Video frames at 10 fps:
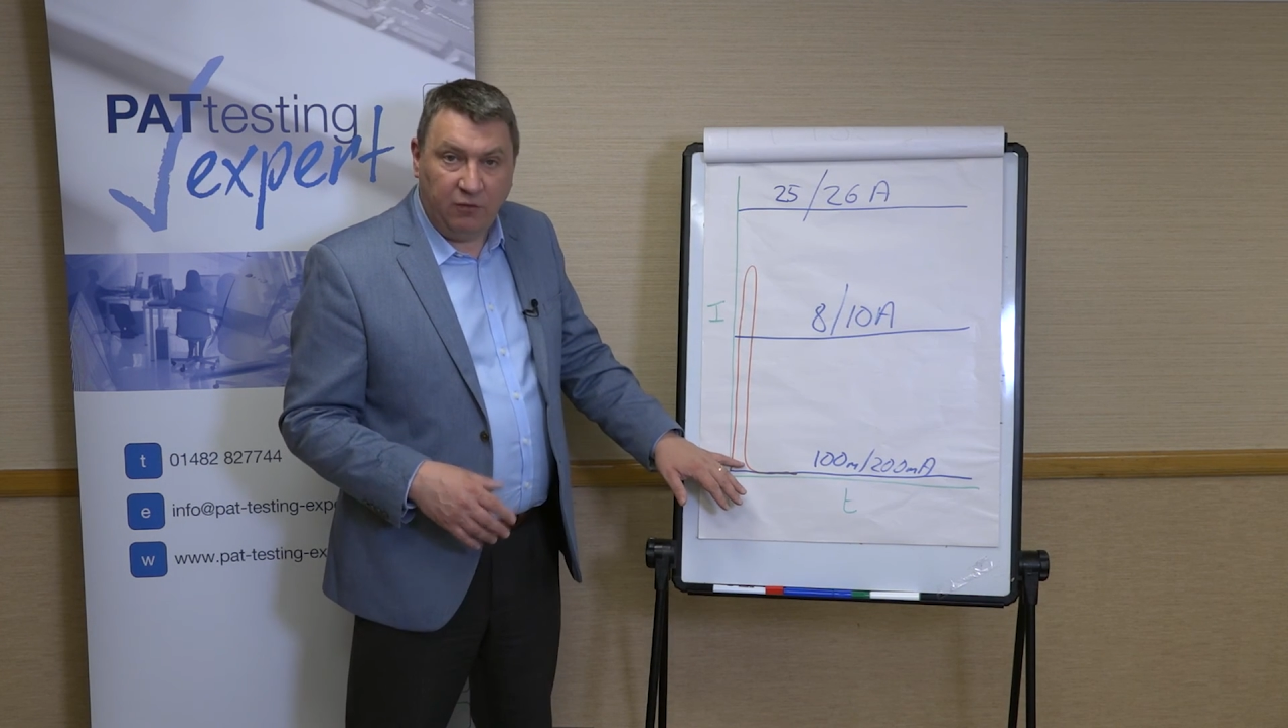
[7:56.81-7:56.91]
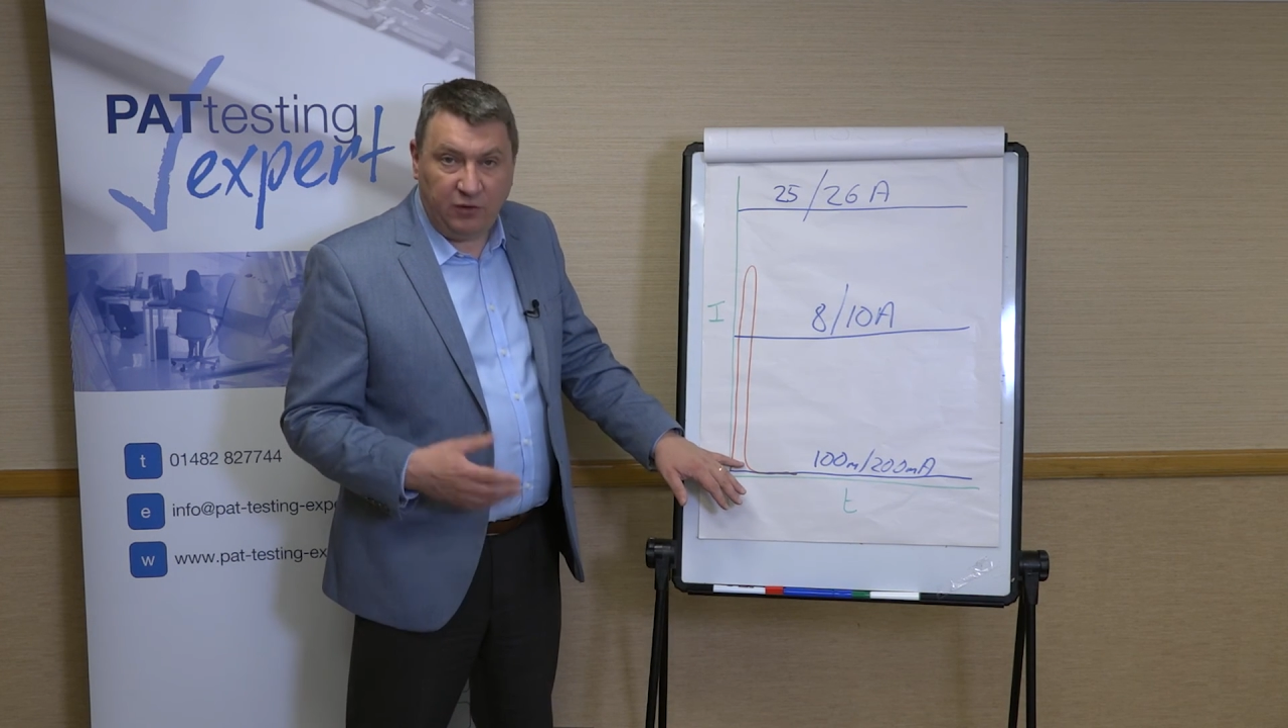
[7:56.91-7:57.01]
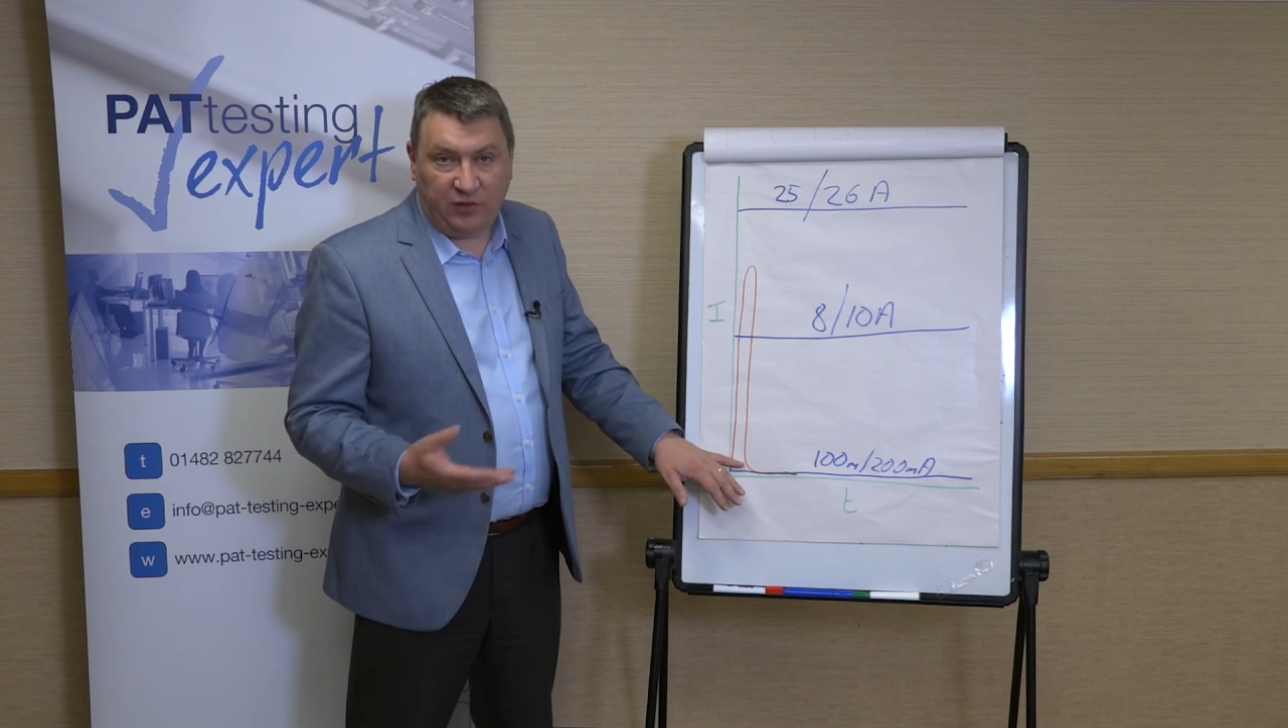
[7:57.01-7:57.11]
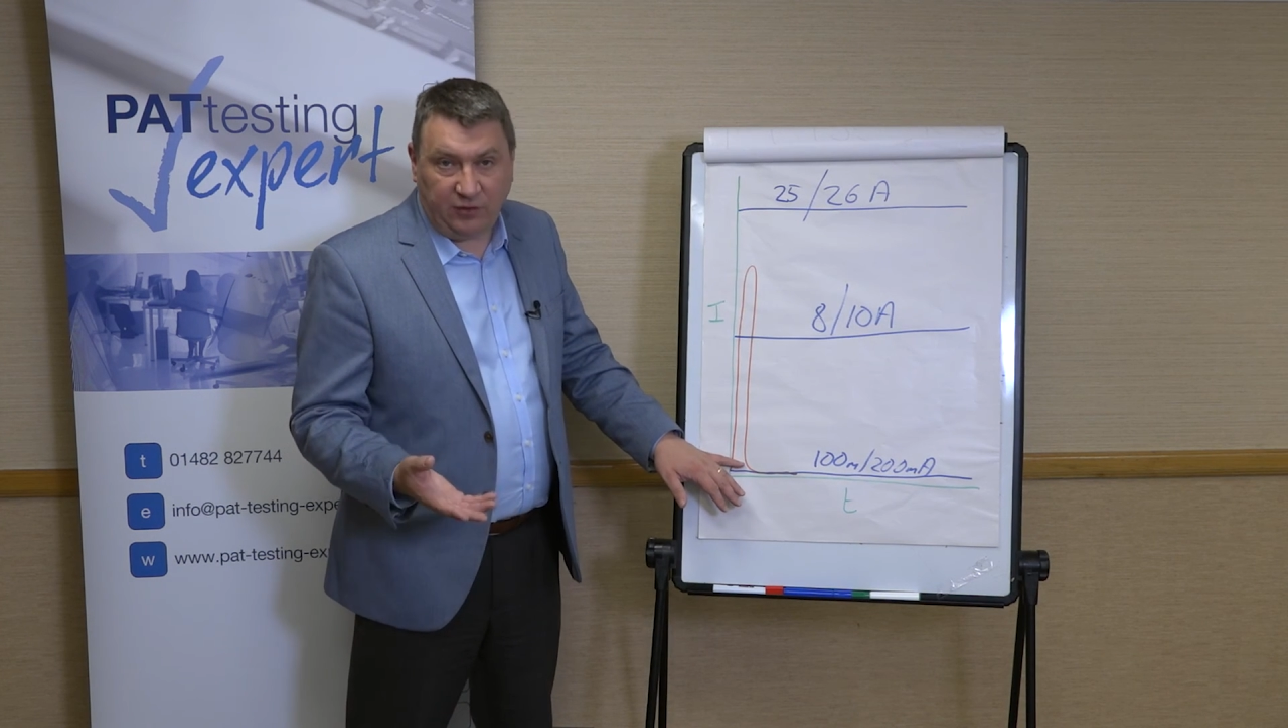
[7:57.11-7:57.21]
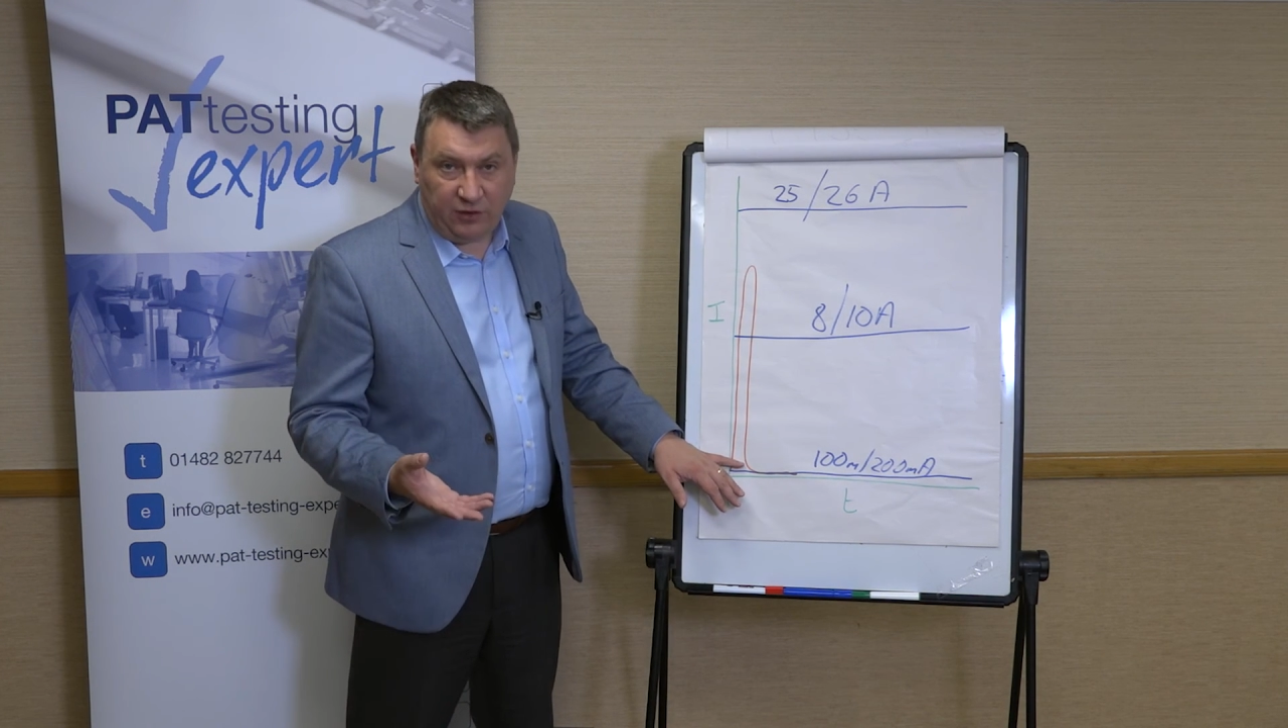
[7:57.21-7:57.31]
for
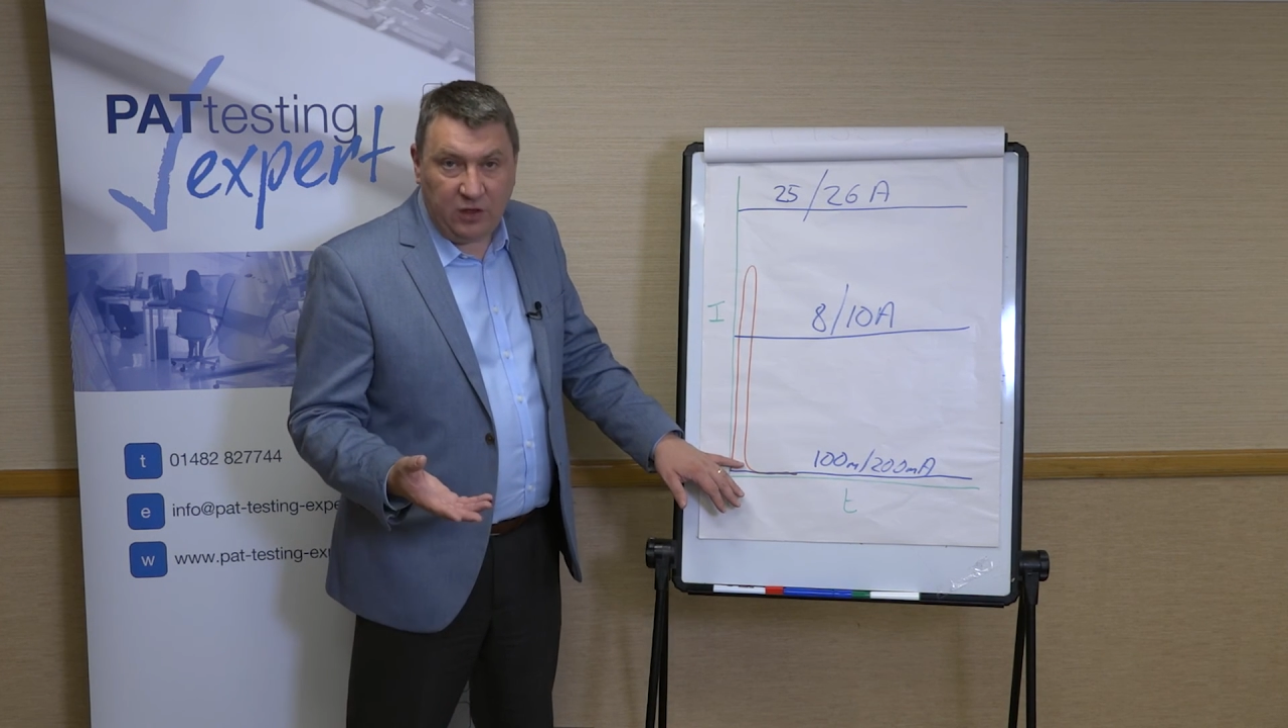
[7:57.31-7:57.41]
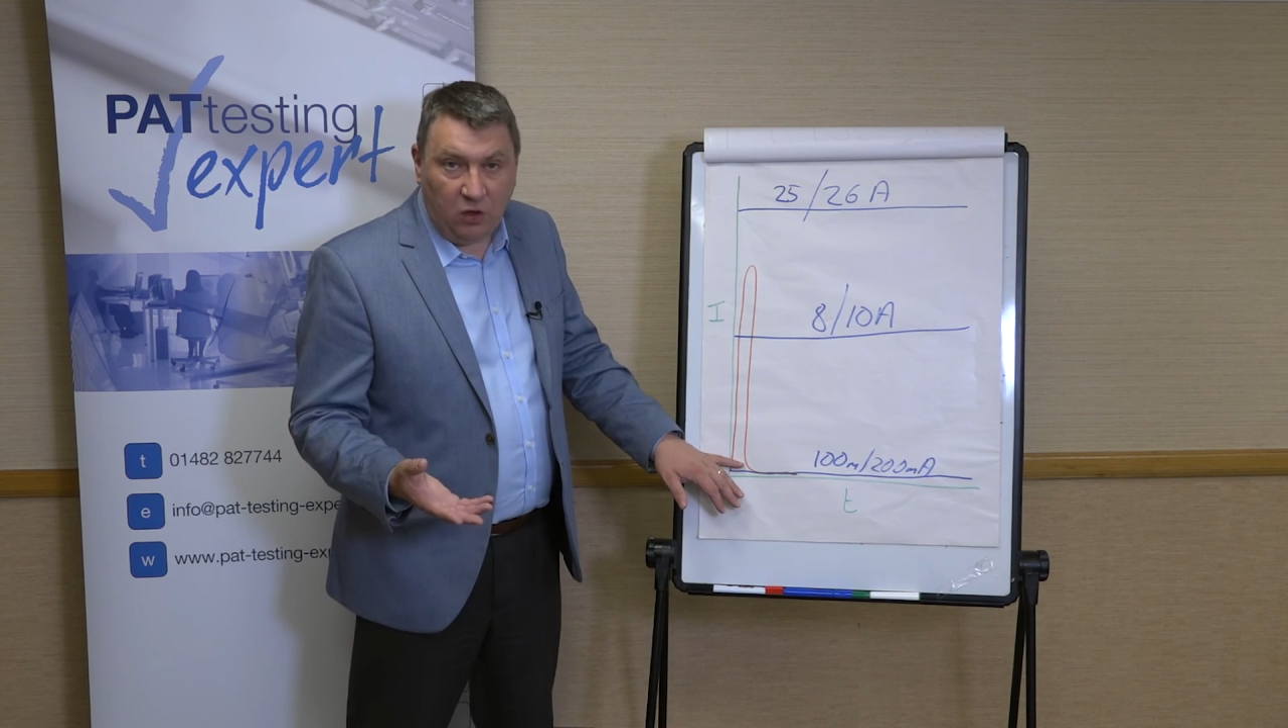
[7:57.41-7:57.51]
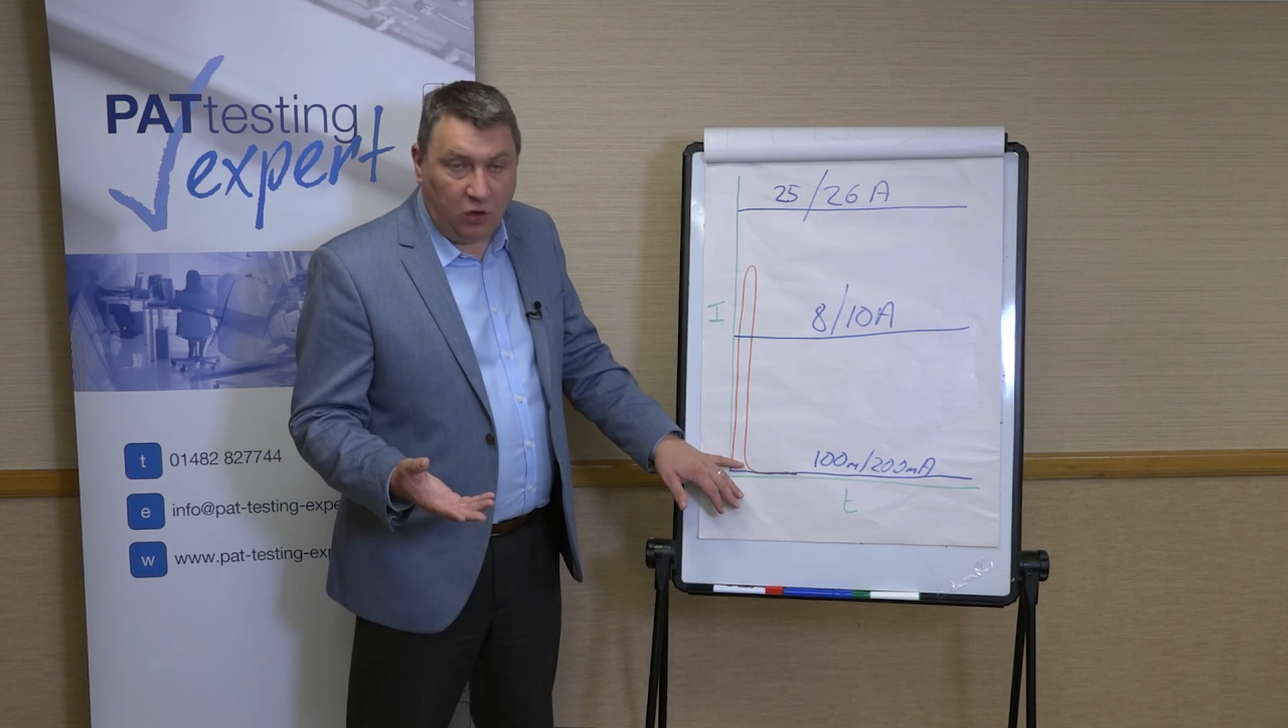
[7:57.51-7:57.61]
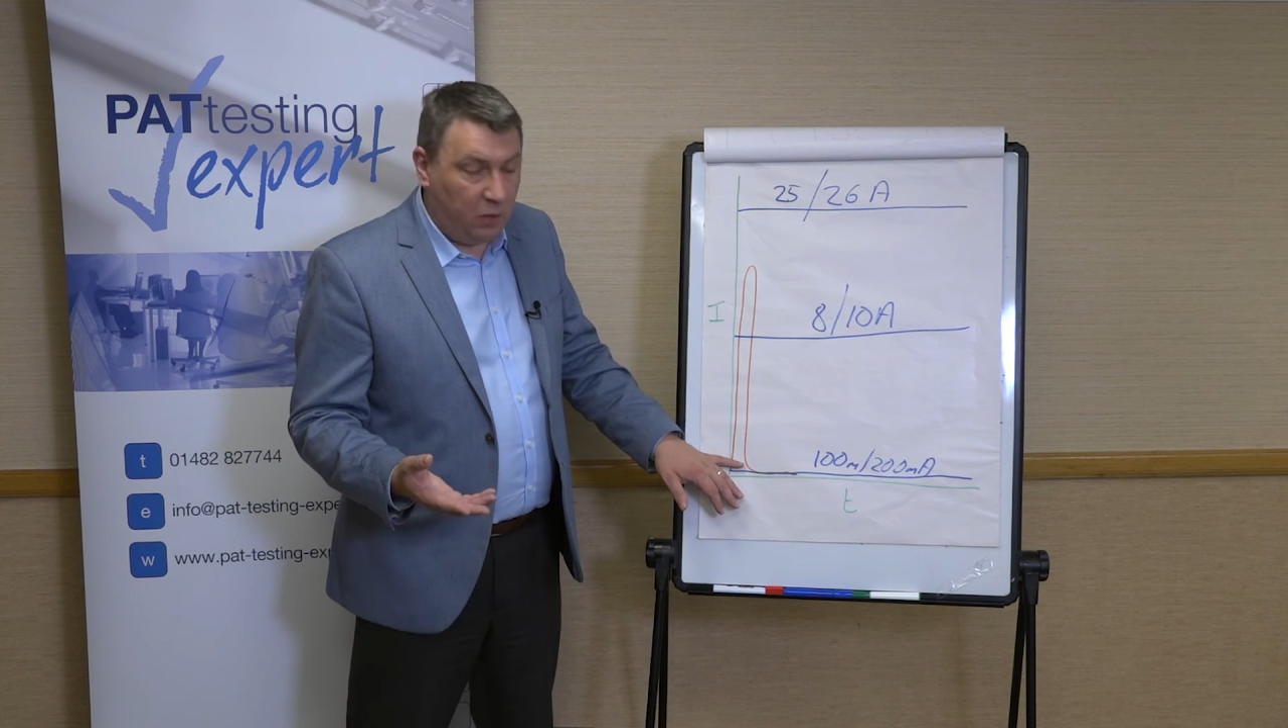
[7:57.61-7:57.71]
testing your